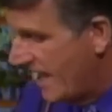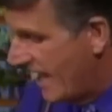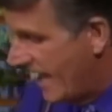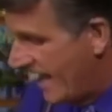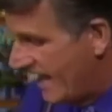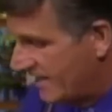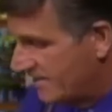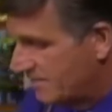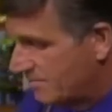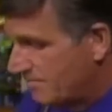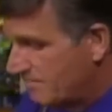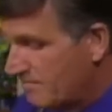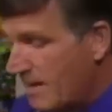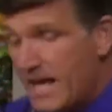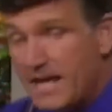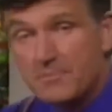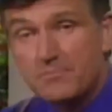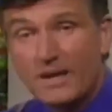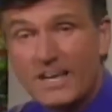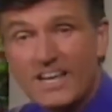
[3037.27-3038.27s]
and
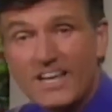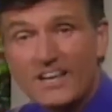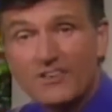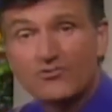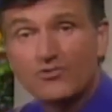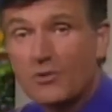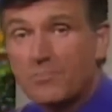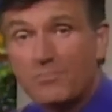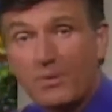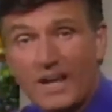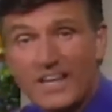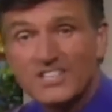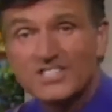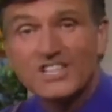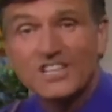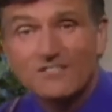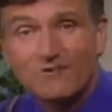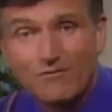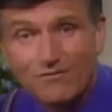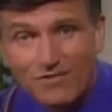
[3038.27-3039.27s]
maybe even
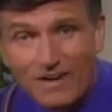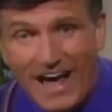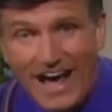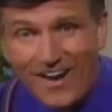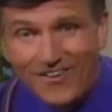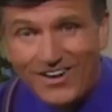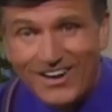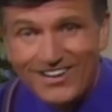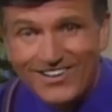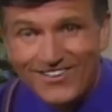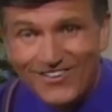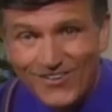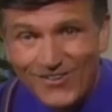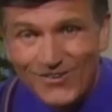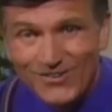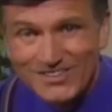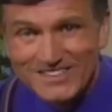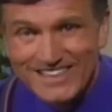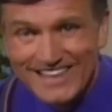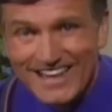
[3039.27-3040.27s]
replacing flour
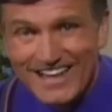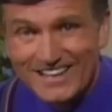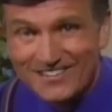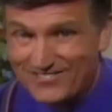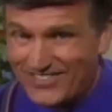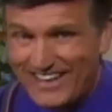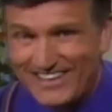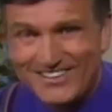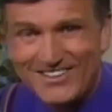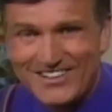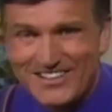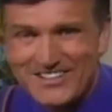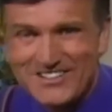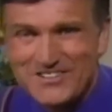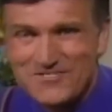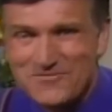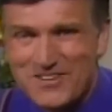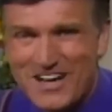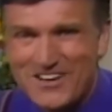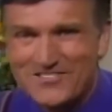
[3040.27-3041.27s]
altogether. In fact, not
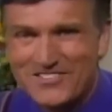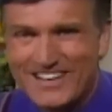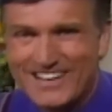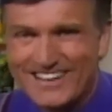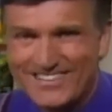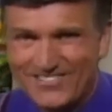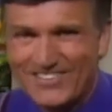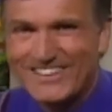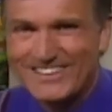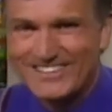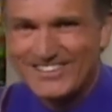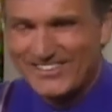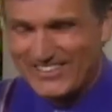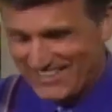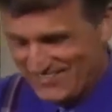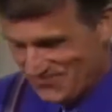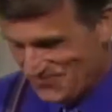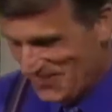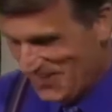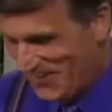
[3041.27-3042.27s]
even maybe. We'll do
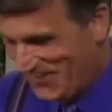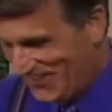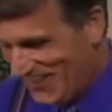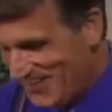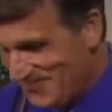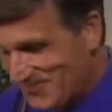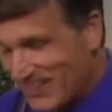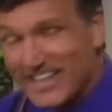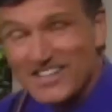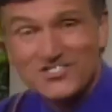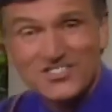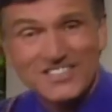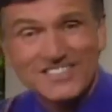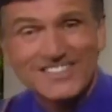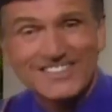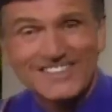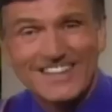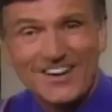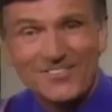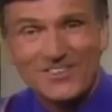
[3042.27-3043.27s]
it. All right?
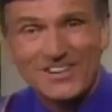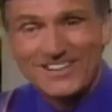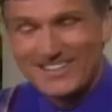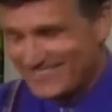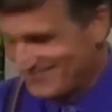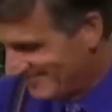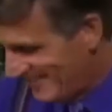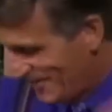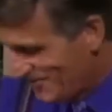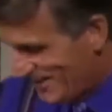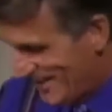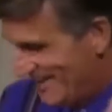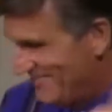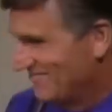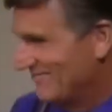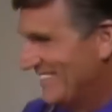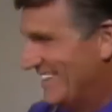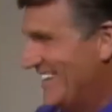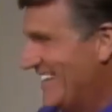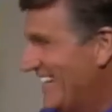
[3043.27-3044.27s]
Interested in that one? Okay.
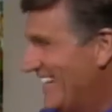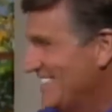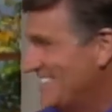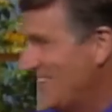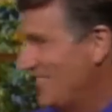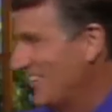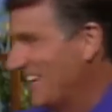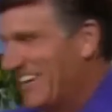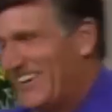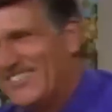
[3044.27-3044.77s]
Let's have a